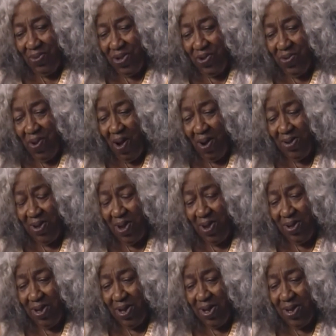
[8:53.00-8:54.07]
we walked
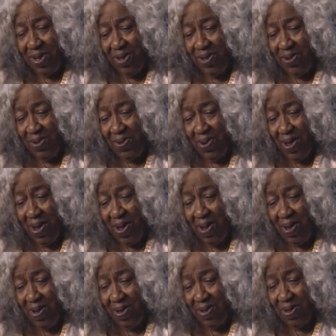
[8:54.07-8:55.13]
on into
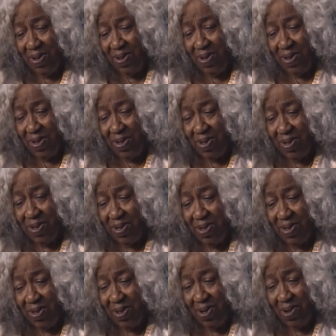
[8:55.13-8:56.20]
uh,
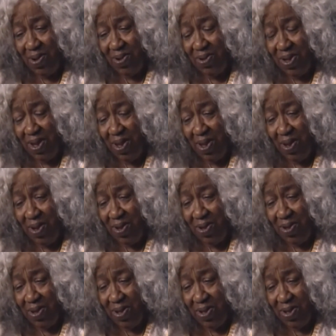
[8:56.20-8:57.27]
the
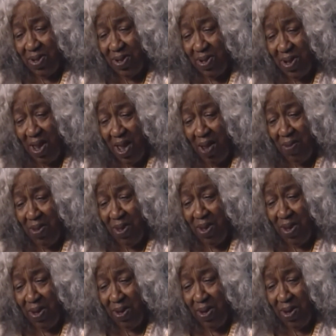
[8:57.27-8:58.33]
hotel in the
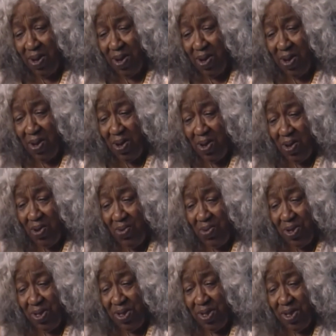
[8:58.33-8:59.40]
lobby and
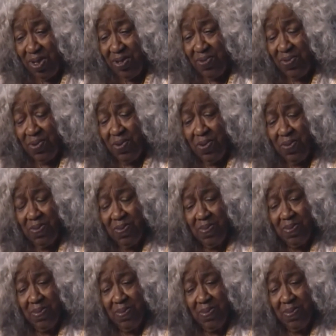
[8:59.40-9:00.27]
went to his room.